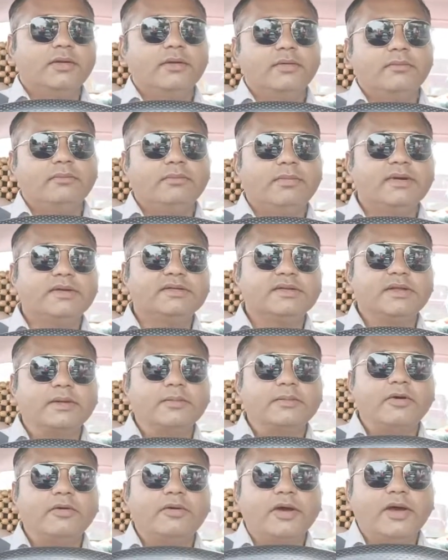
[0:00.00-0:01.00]
but
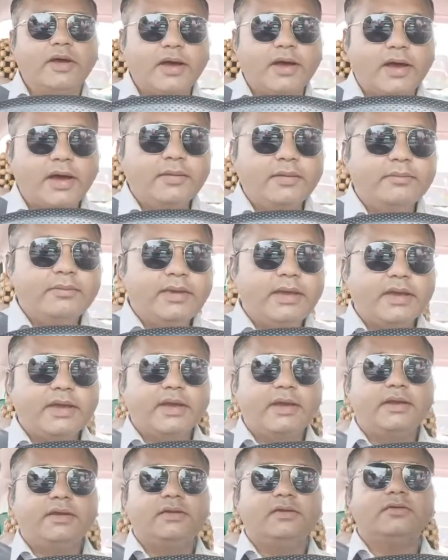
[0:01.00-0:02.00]
somehow I make
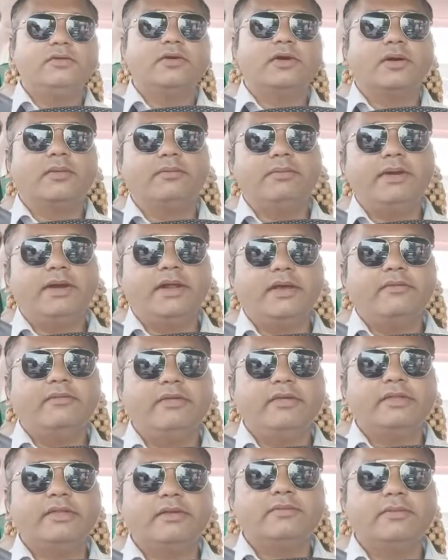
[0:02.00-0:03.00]
it to complete
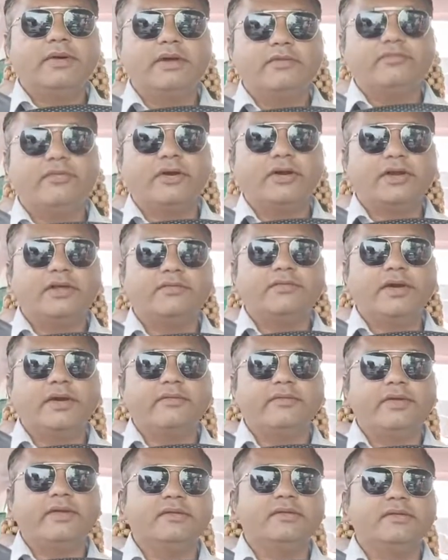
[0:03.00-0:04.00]
everything by
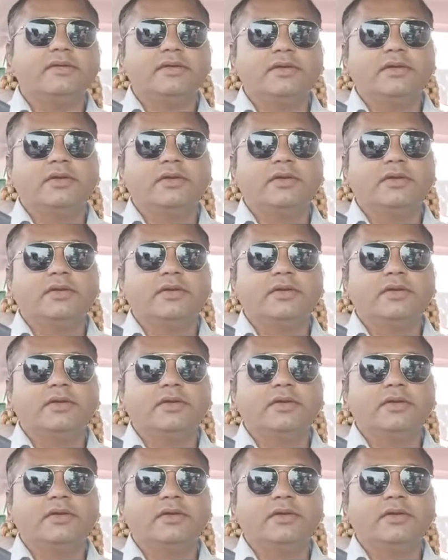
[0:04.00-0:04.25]
45 days.